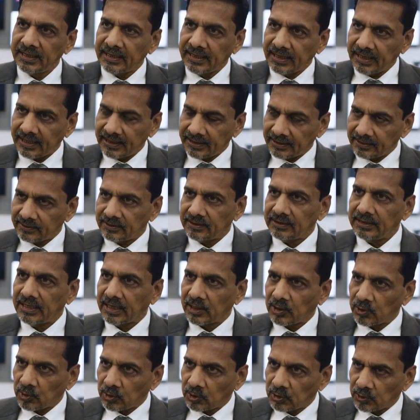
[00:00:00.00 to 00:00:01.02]
the
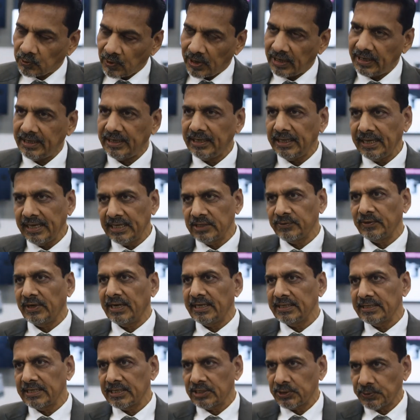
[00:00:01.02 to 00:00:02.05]
quality as well
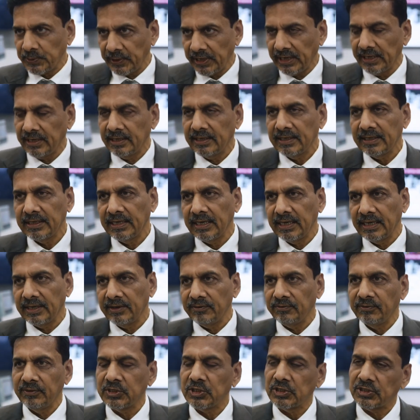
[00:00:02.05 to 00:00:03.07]
as the speed
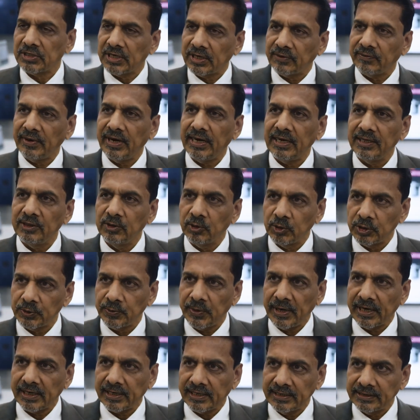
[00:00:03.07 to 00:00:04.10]
which is required in those
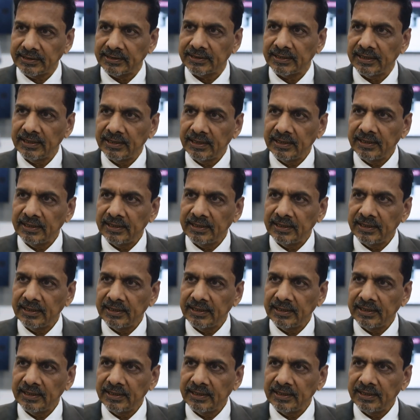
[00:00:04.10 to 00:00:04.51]
markets.